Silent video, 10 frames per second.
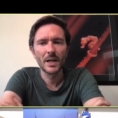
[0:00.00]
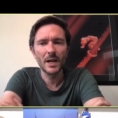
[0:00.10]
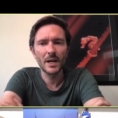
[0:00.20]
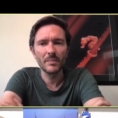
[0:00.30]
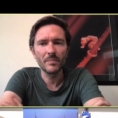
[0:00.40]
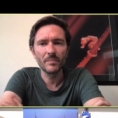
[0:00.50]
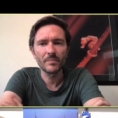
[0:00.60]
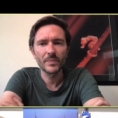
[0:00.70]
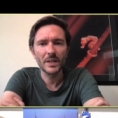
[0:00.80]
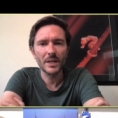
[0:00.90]
and
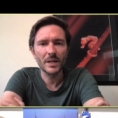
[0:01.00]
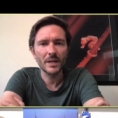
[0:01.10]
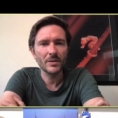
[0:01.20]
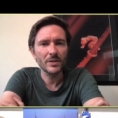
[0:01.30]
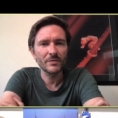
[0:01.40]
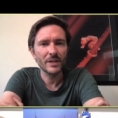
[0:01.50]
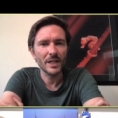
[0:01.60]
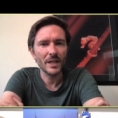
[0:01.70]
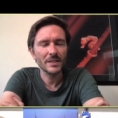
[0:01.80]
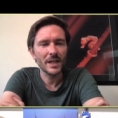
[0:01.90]
then I got
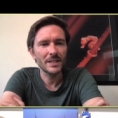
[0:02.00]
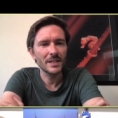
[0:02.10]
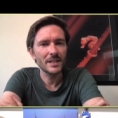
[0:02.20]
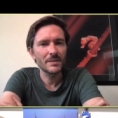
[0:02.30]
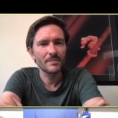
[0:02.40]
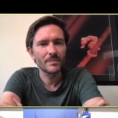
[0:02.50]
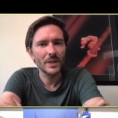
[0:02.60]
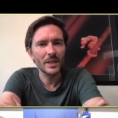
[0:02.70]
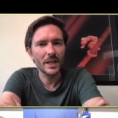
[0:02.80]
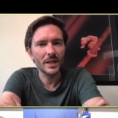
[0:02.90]
very excited
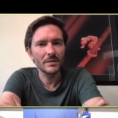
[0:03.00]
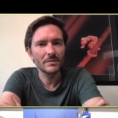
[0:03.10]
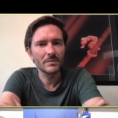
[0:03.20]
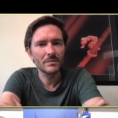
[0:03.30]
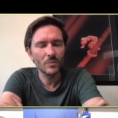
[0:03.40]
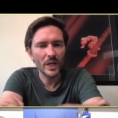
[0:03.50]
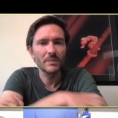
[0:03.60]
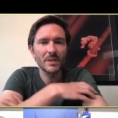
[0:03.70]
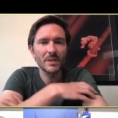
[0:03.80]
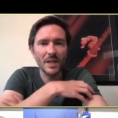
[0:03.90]
and then
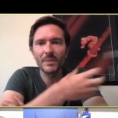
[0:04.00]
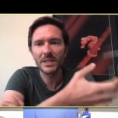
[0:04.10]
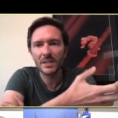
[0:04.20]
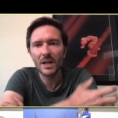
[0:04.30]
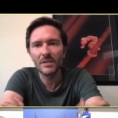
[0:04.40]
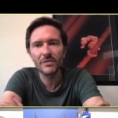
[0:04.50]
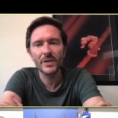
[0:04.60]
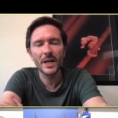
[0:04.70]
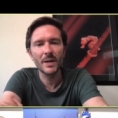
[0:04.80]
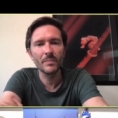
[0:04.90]
went there myself.
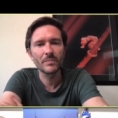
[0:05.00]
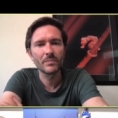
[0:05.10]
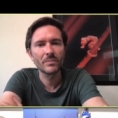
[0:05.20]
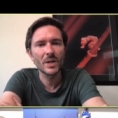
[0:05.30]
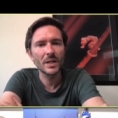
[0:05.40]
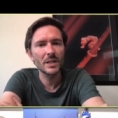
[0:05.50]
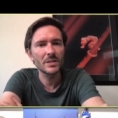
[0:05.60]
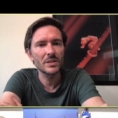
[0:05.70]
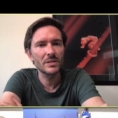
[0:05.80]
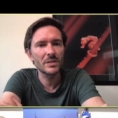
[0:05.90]
Um, and
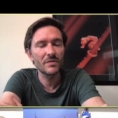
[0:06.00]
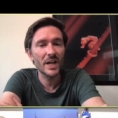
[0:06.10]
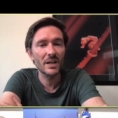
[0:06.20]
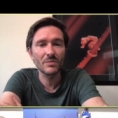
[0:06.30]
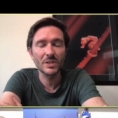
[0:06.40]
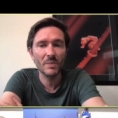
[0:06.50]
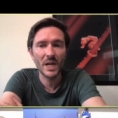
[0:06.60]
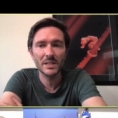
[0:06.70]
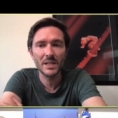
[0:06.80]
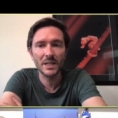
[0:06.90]
S- Savannah was
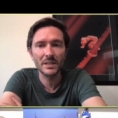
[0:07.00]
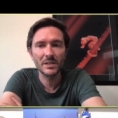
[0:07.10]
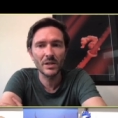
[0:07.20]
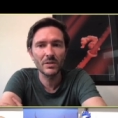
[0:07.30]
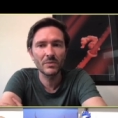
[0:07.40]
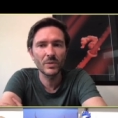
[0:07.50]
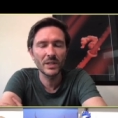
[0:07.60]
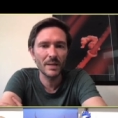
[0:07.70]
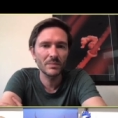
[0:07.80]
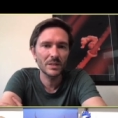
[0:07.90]
amazing. So we
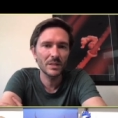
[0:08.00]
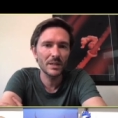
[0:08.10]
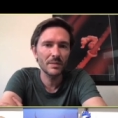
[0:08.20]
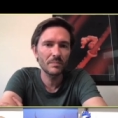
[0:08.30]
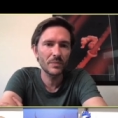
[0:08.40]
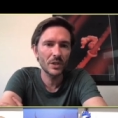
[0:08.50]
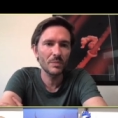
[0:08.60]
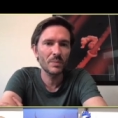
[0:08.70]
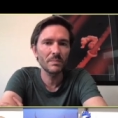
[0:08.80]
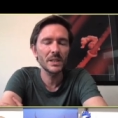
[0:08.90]
named the the new
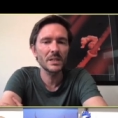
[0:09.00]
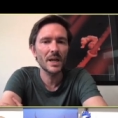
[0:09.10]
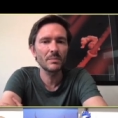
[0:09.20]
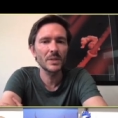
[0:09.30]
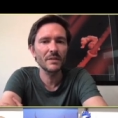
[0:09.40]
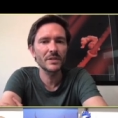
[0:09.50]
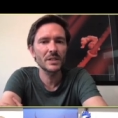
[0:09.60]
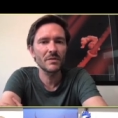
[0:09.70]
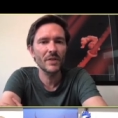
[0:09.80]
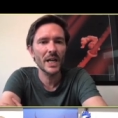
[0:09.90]
pygmies named after
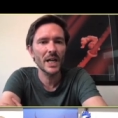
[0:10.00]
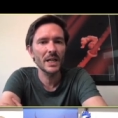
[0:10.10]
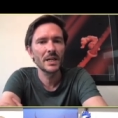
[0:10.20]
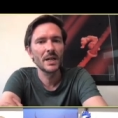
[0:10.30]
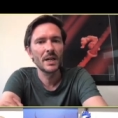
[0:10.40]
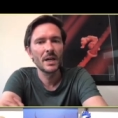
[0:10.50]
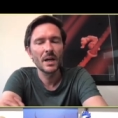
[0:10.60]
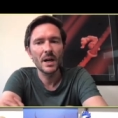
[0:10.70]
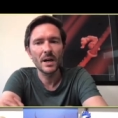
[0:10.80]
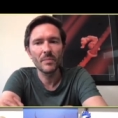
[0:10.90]
Savannah.
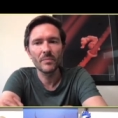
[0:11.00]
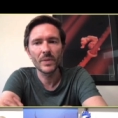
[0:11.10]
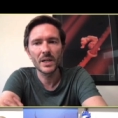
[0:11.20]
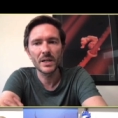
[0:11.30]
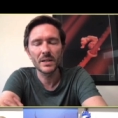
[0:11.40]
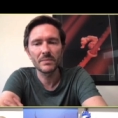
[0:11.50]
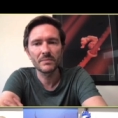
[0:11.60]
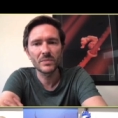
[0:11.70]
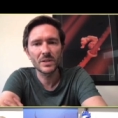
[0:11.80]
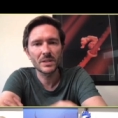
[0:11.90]
Um, gotcha. uh,
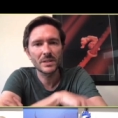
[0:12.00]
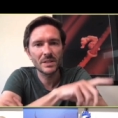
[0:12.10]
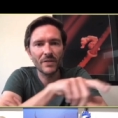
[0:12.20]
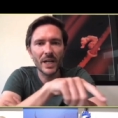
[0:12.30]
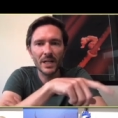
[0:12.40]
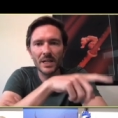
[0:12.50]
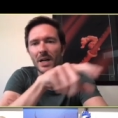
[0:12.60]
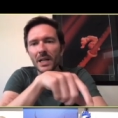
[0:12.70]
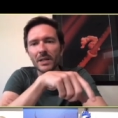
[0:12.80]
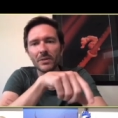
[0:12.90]
Savannah
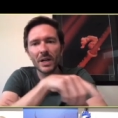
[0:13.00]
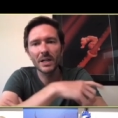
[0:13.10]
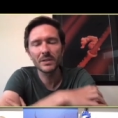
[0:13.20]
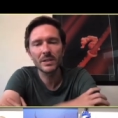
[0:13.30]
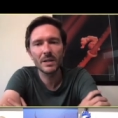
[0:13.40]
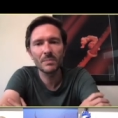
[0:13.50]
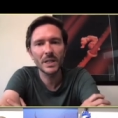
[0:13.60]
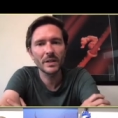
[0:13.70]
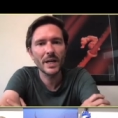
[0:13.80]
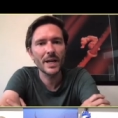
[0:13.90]
Nalu. Nalu is her
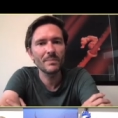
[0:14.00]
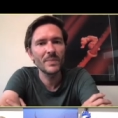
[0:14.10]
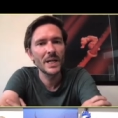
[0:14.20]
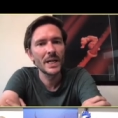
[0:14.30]
middle name.